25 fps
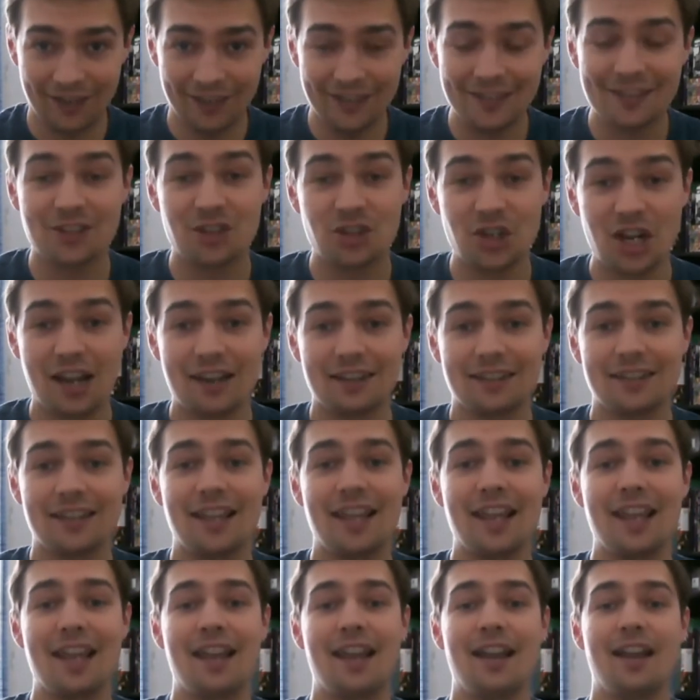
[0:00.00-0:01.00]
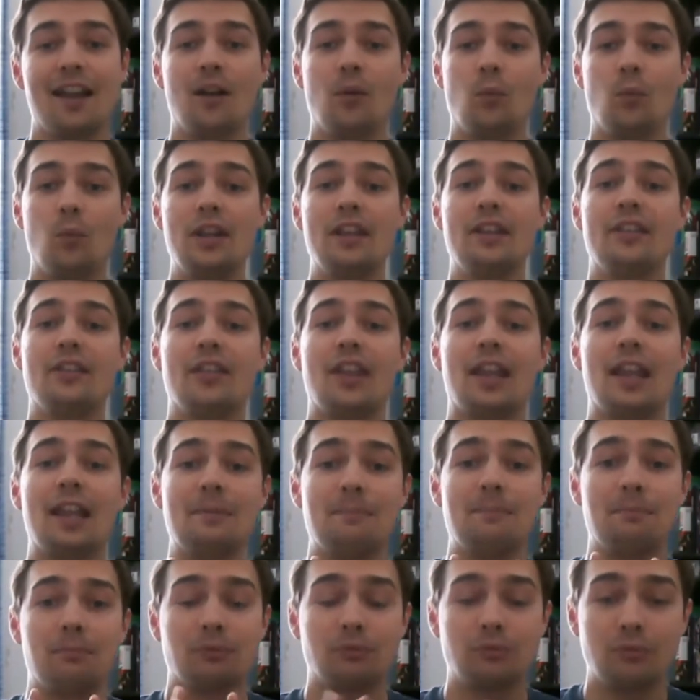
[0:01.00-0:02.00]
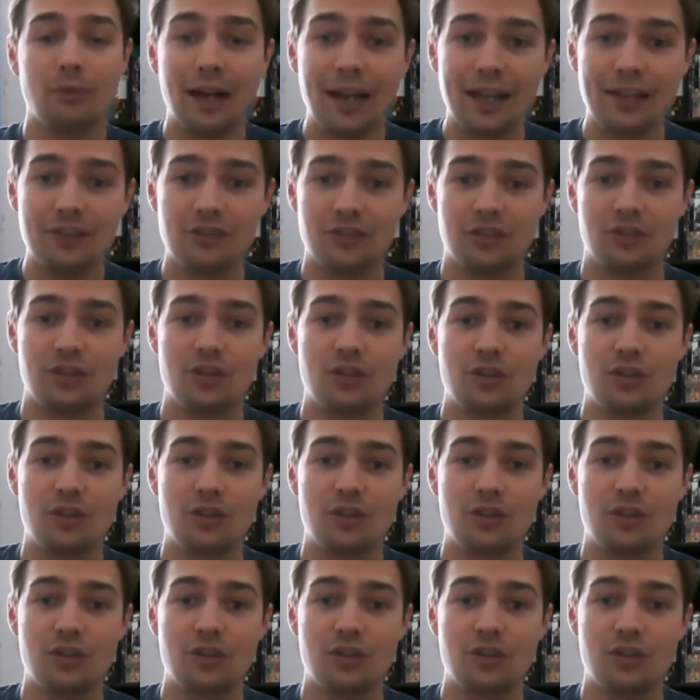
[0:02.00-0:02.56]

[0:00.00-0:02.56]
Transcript: It's Jack here with a brand